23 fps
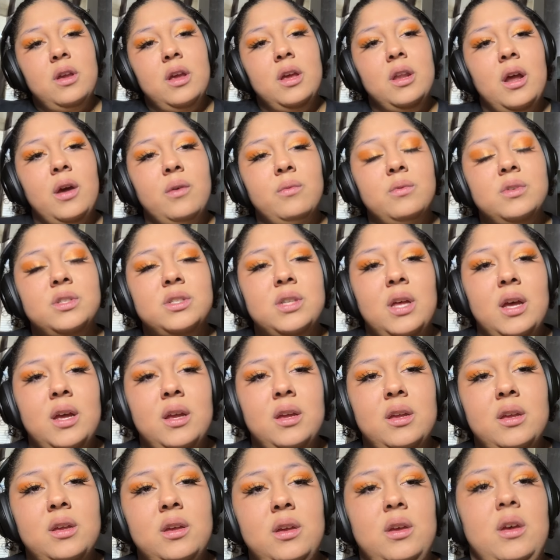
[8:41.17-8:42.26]
and I was
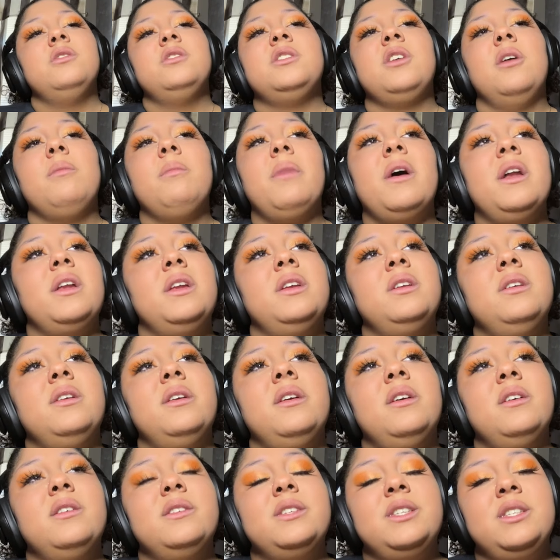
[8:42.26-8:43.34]
like,
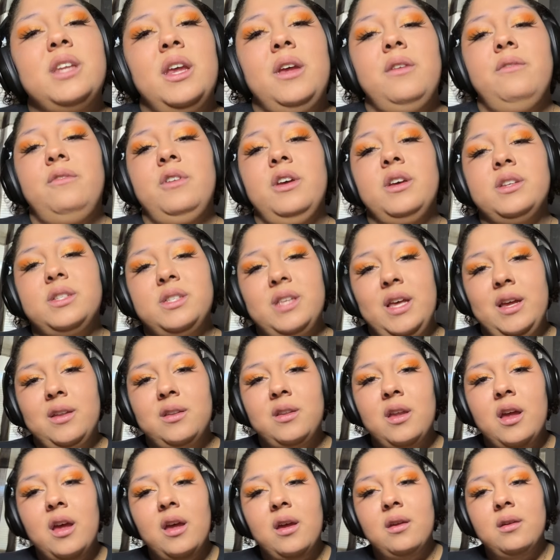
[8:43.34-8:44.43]
somebody saved us
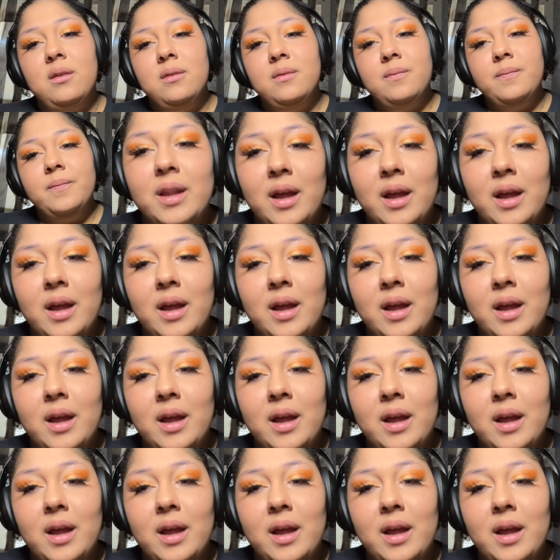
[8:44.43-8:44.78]
that day,